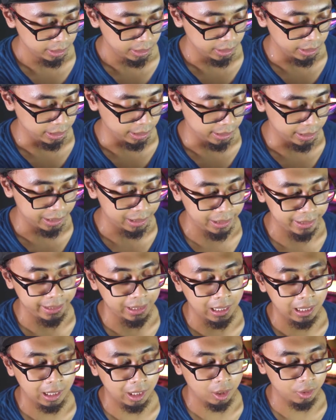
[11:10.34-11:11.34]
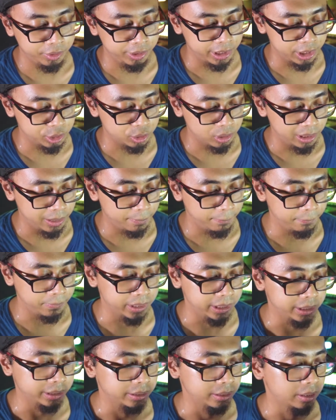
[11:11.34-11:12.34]
And I like how they actually
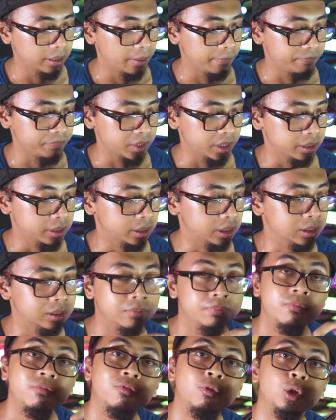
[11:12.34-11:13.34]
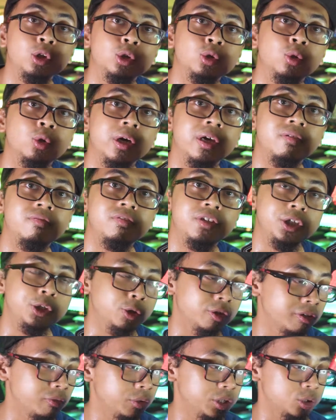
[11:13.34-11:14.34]
made a photo and
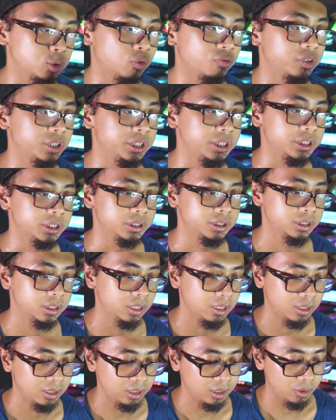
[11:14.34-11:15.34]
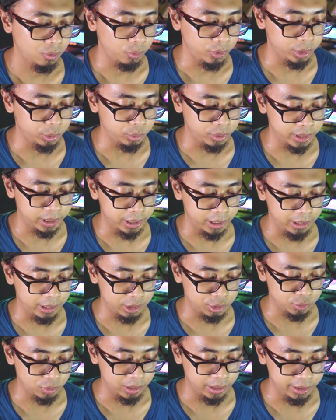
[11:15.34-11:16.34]
video switch over here, where you can
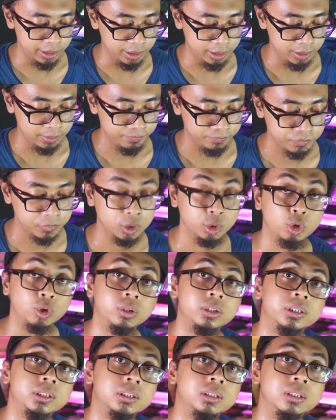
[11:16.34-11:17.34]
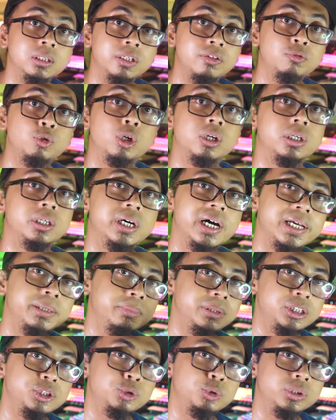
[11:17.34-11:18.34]
actually toggle. If you're a
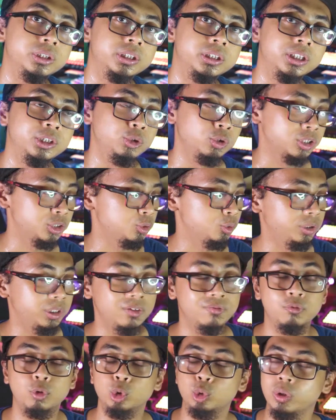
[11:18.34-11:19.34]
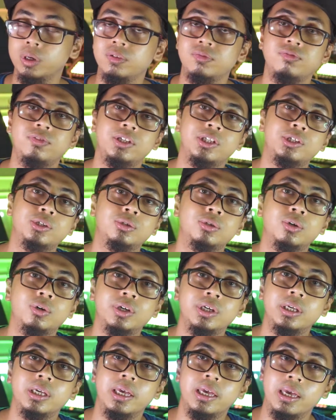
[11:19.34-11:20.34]
hybrid shooter, you are shooting photo and video
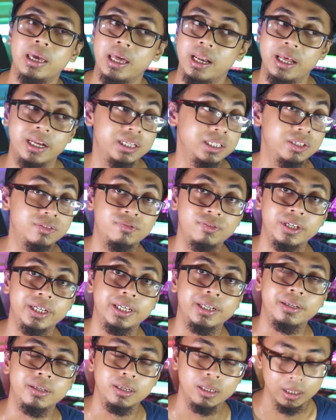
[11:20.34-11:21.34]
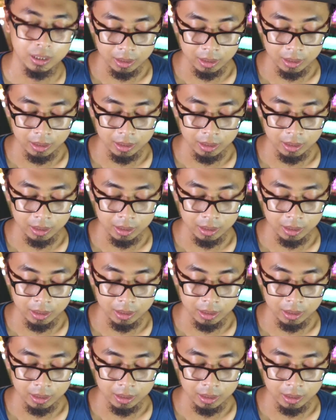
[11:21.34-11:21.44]
at an event,